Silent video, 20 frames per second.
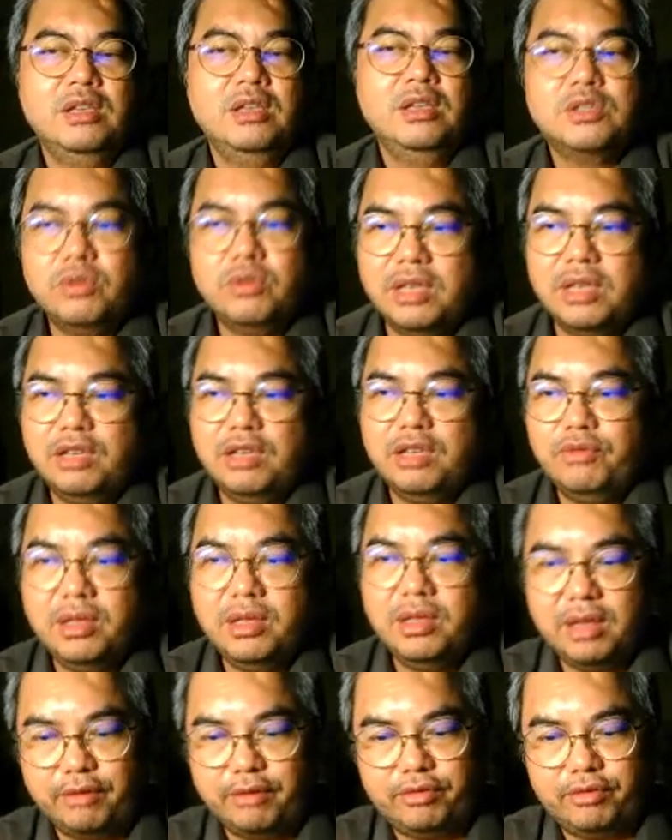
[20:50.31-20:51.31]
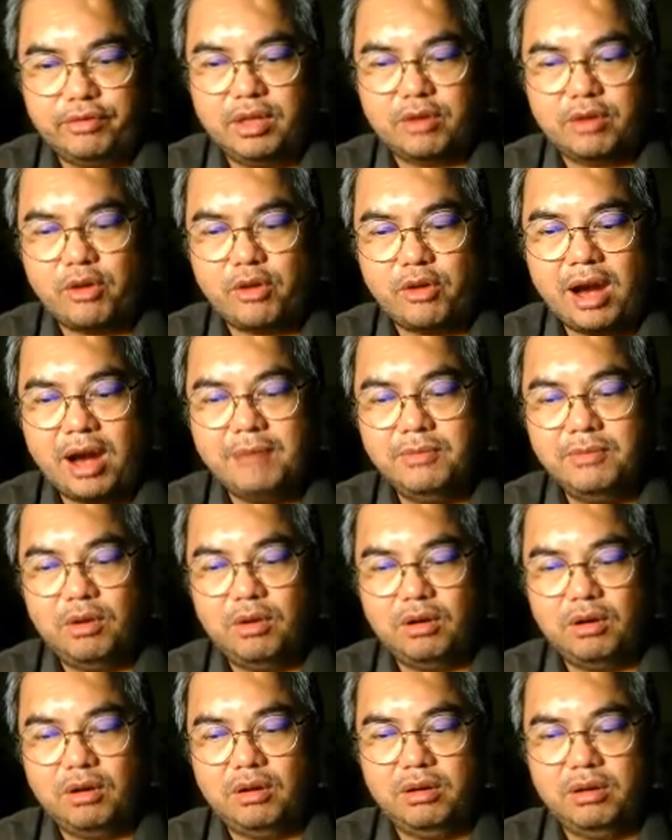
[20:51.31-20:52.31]
So even if the crime
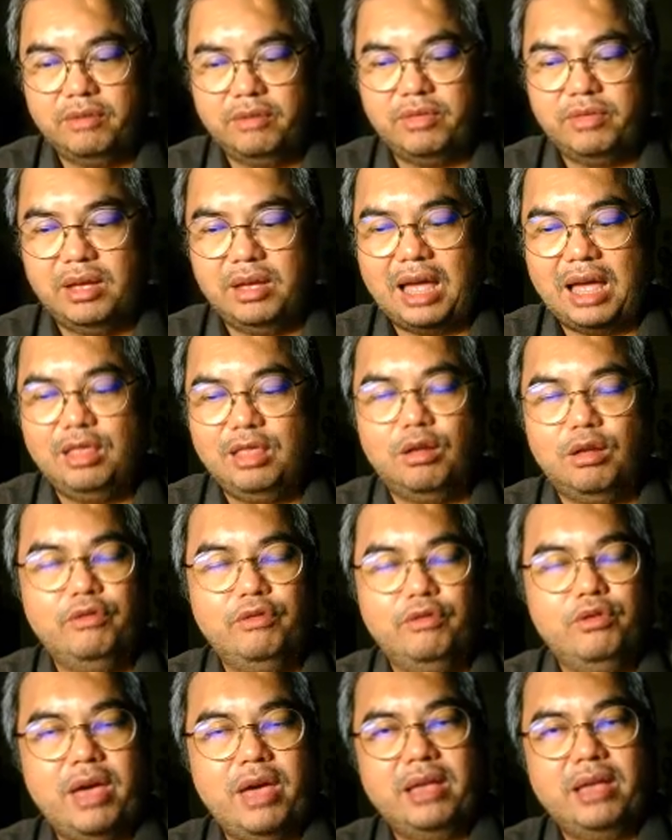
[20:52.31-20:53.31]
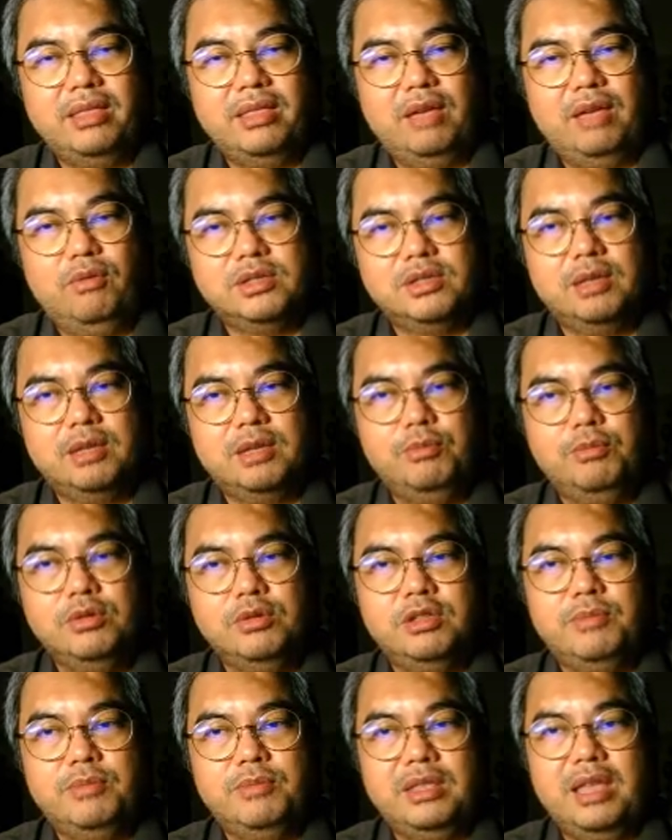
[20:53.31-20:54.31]
or if the unlawful act that was
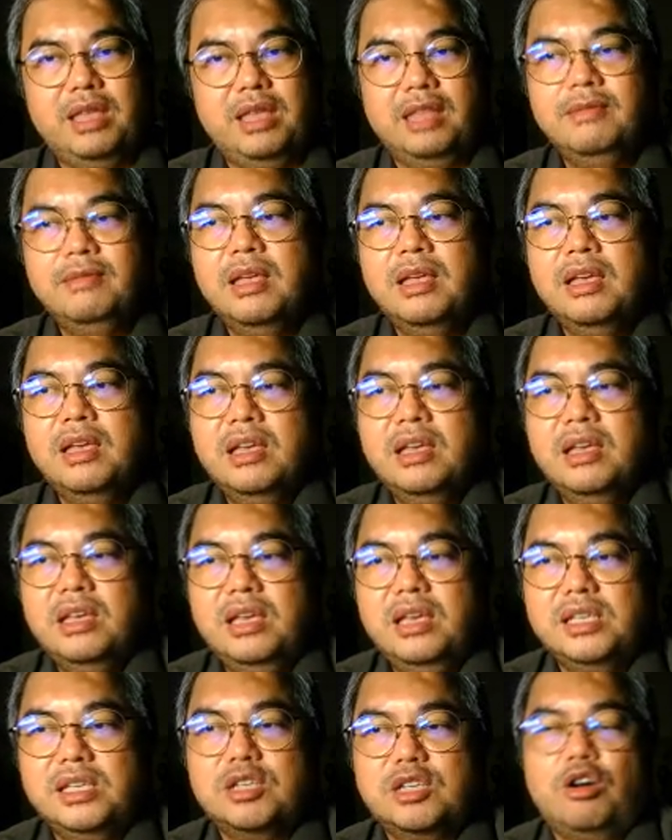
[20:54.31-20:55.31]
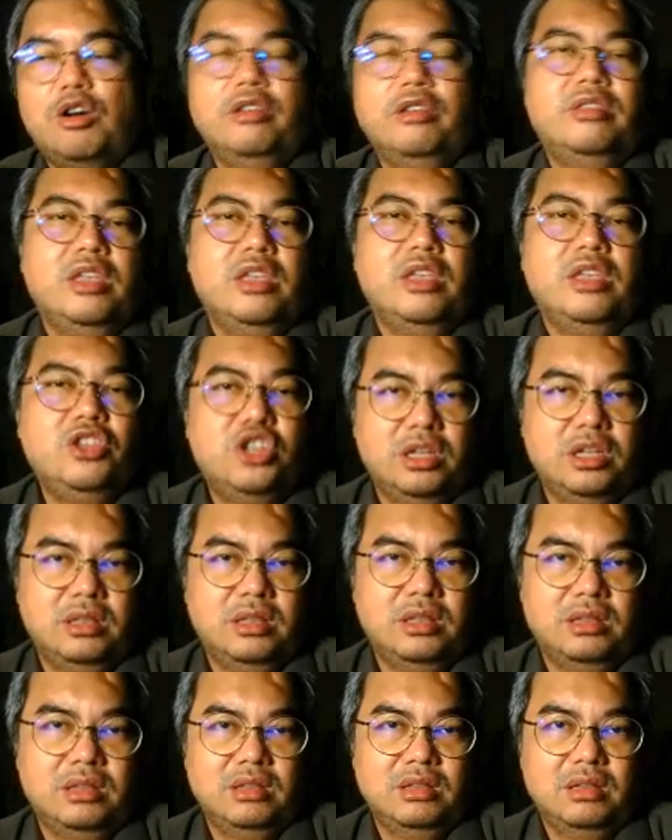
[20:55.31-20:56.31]
supposed to be done is
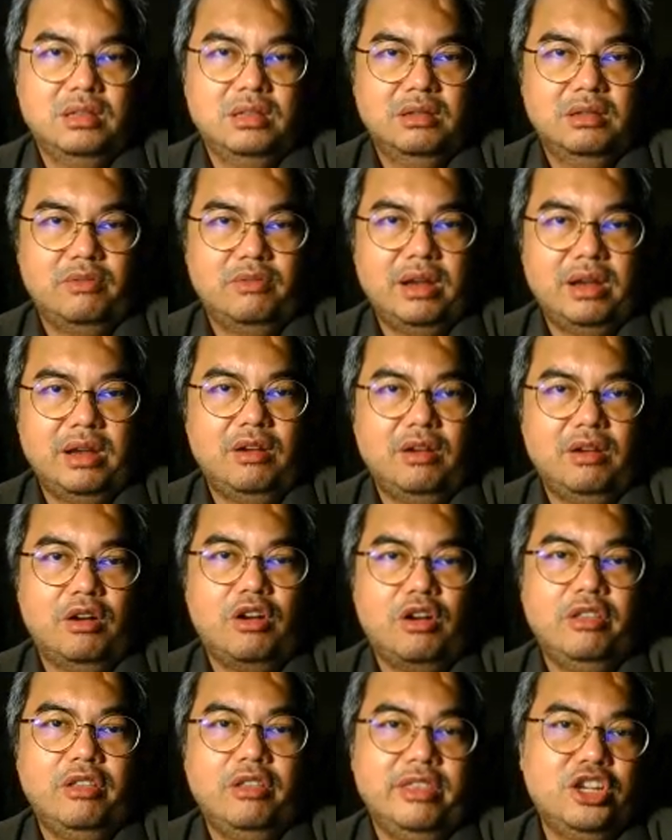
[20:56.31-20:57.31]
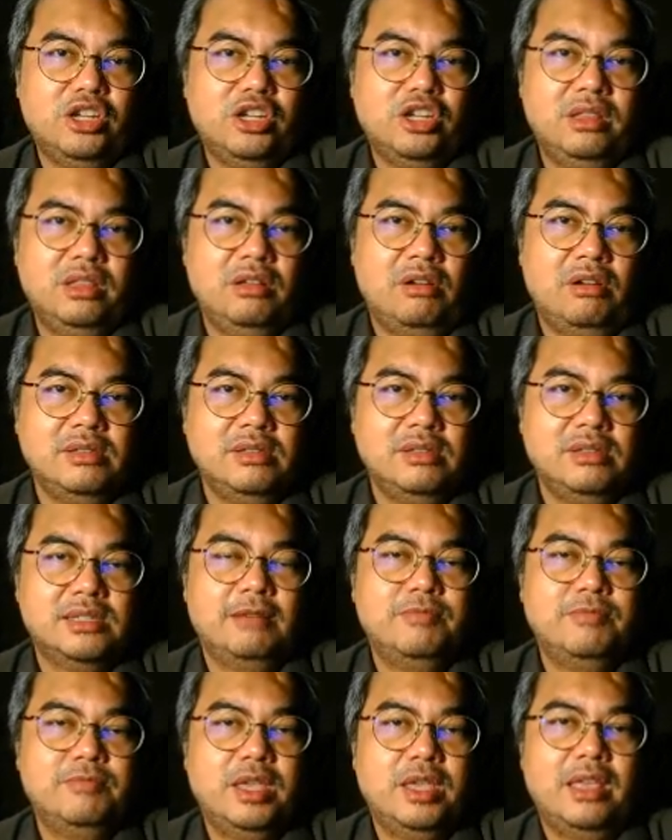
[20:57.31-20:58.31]
contingent, right, or conditional on
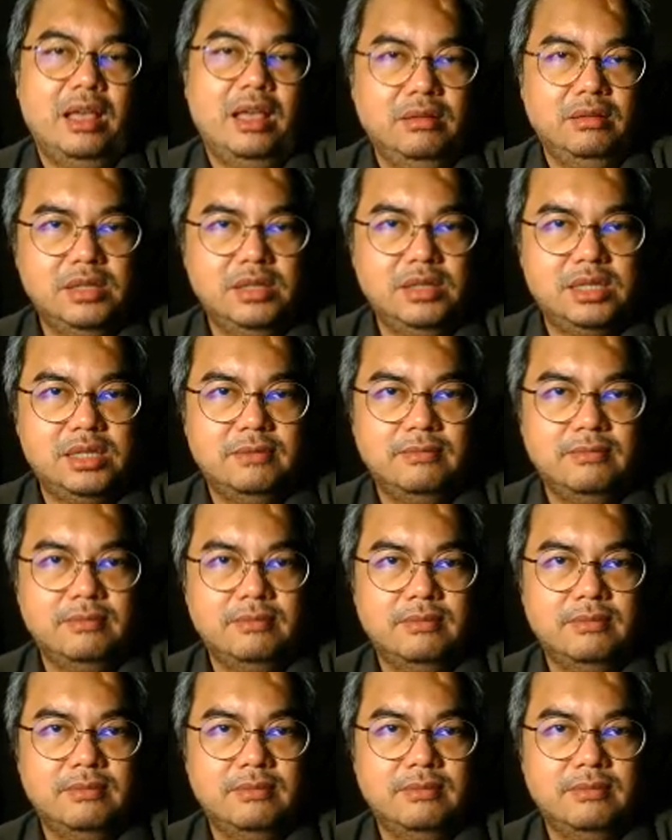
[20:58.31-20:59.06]
something else,